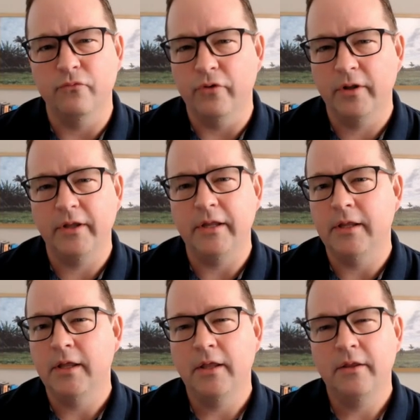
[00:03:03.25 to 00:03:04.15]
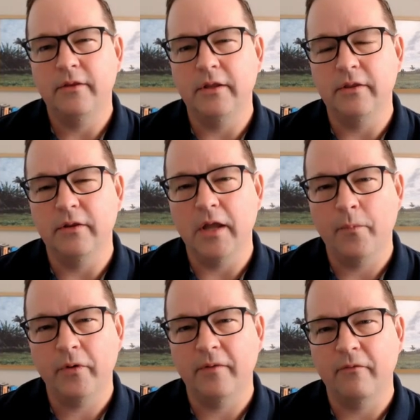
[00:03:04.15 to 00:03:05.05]
Really, the upper
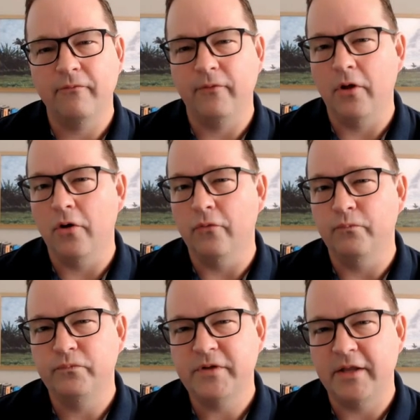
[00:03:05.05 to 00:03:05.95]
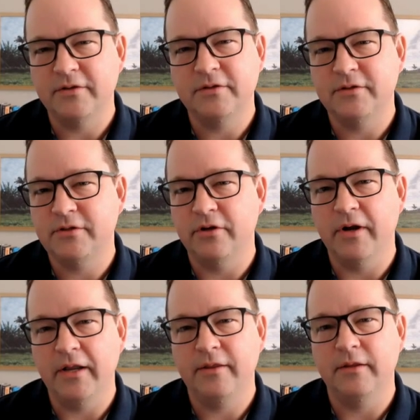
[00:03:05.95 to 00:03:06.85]
level flow tends to steer
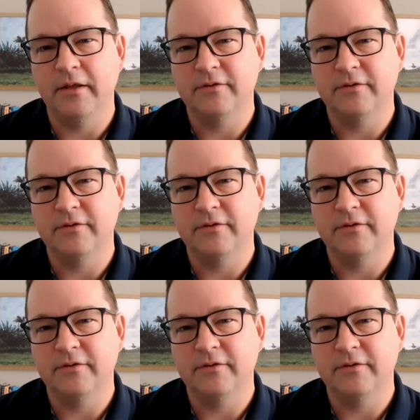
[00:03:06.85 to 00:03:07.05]
anything that gets in the